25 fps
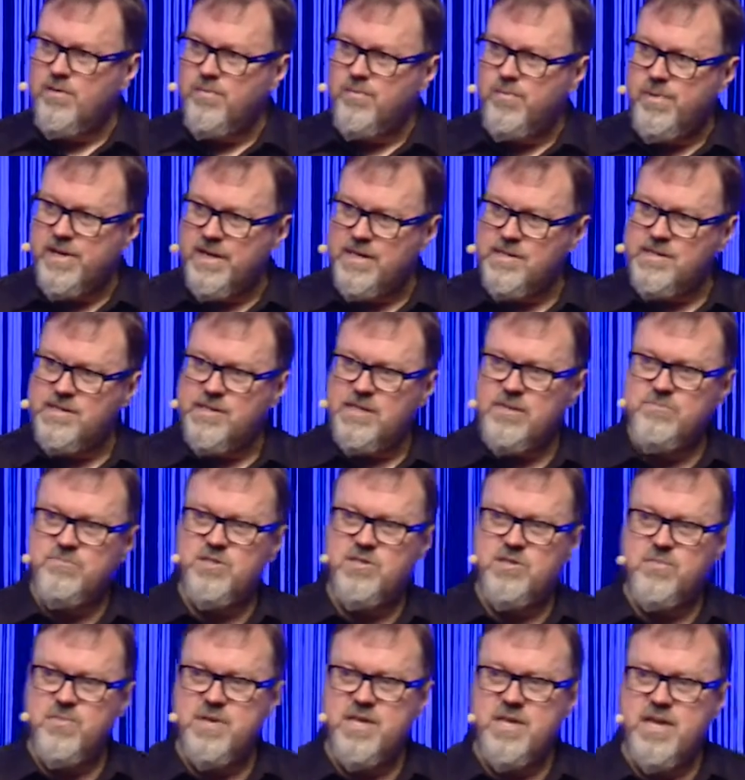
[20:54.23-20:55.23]
but it seems
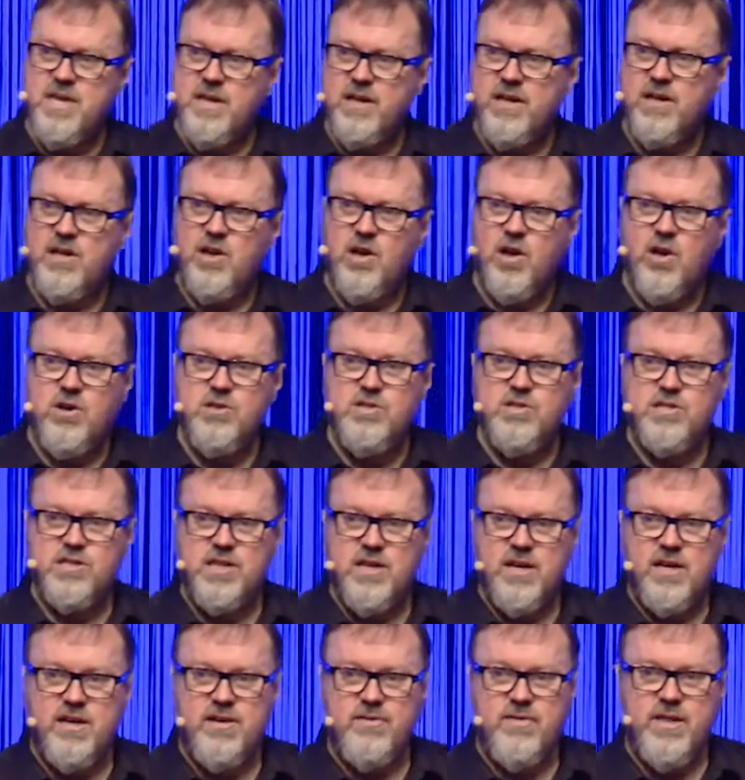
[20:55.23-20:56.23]
to be getting
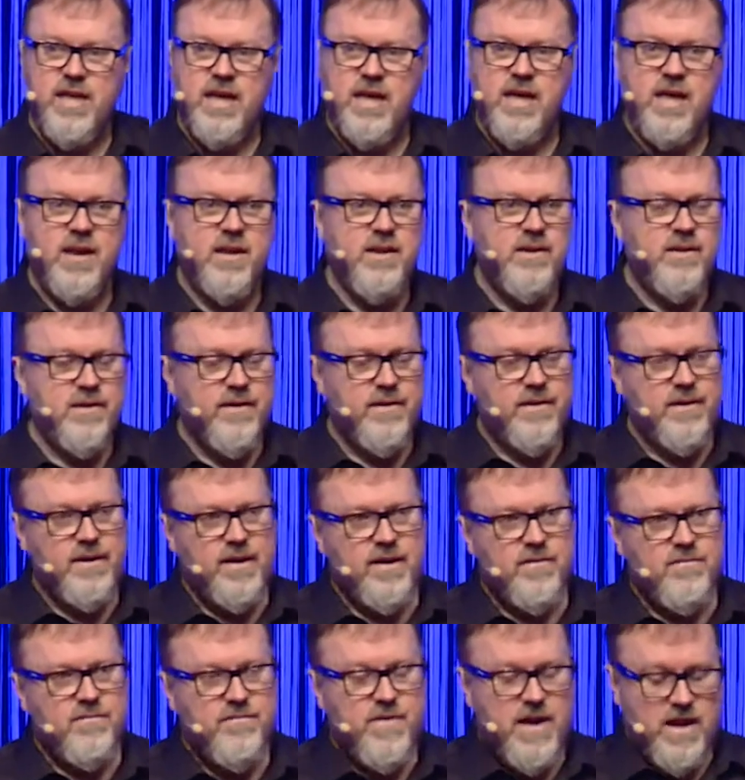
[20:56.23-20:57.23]
closer. And
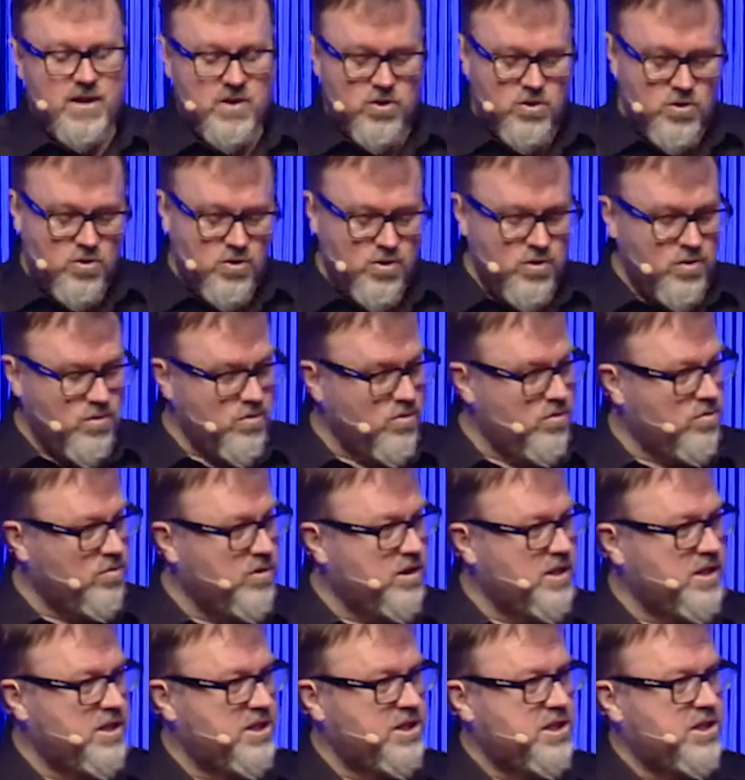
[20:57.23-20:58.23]
in fact, Google
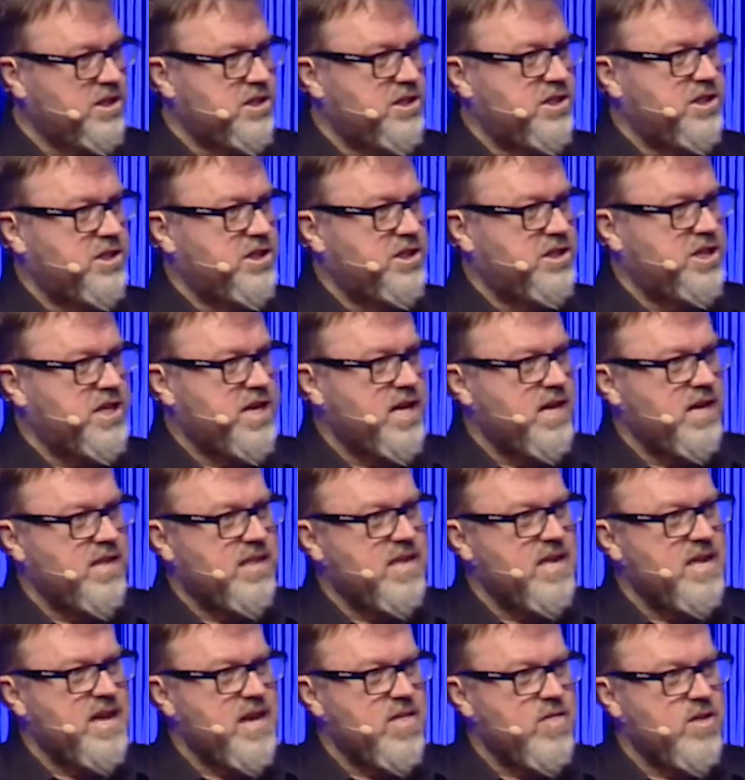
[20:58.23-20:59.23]
just shared
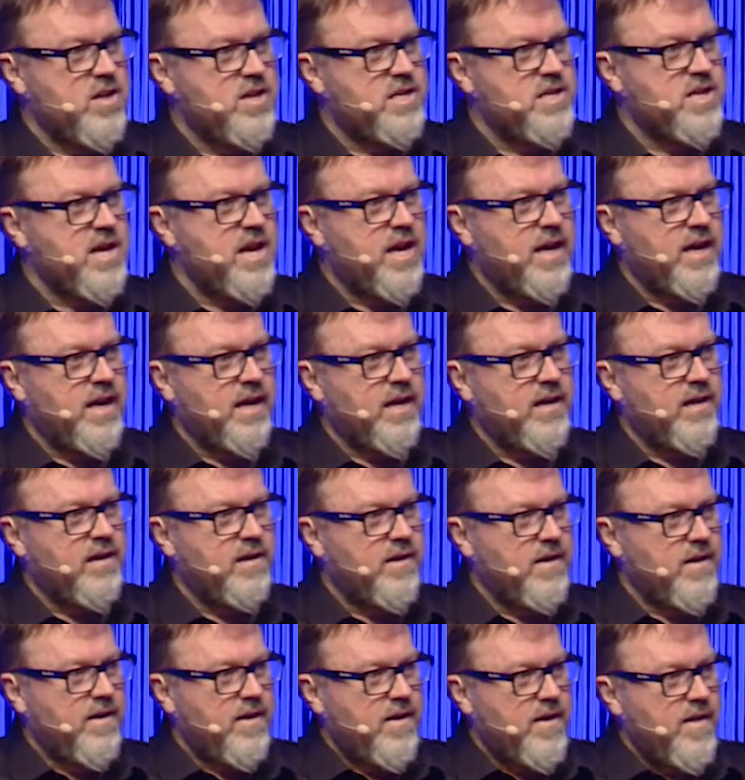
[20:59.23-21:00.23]
the other day
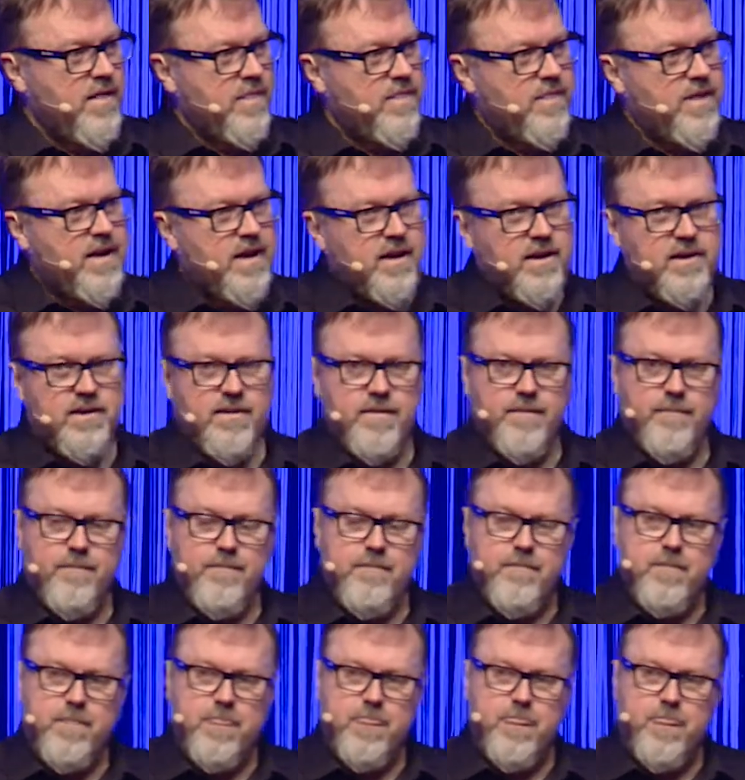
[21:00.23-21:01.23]
that
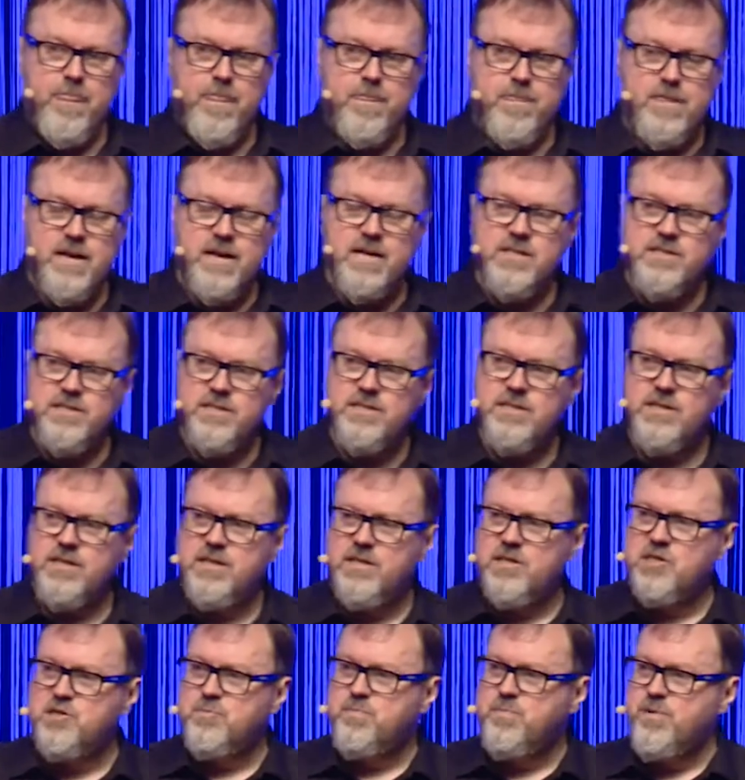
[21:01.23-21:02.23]
they did an
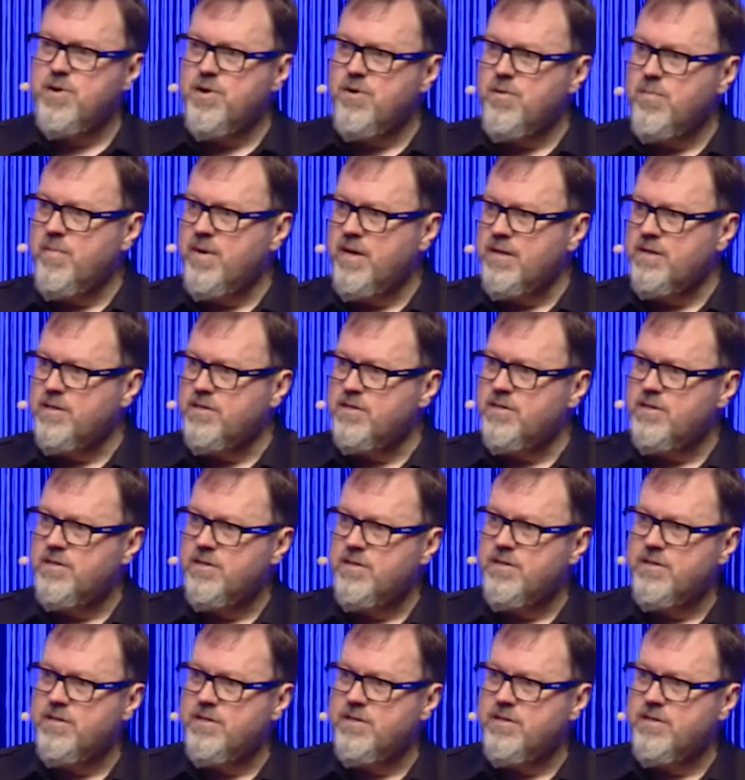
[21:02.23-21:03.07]
experiment